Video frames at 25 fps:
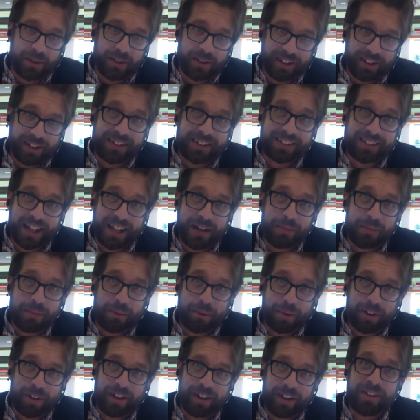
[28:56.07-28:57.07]
It's like
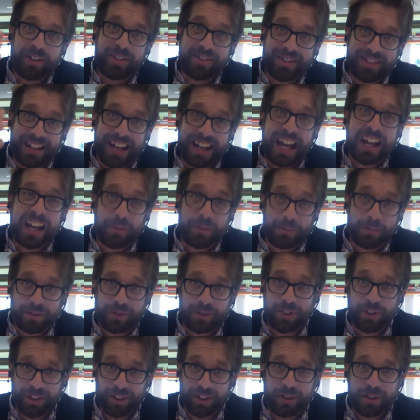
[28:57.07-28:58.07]
skateboarding. There's names
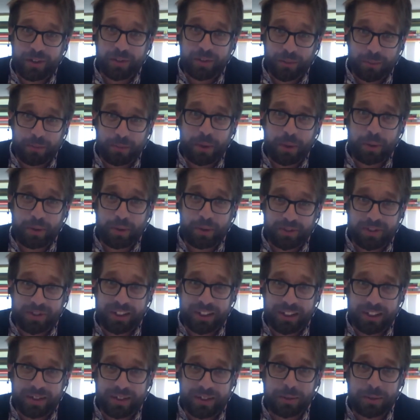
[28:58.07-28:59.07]
for the different moves they
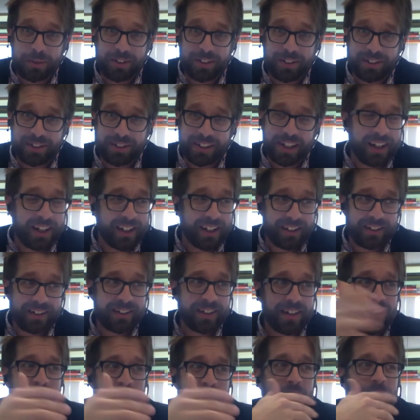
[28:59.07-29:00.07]
do with the signs.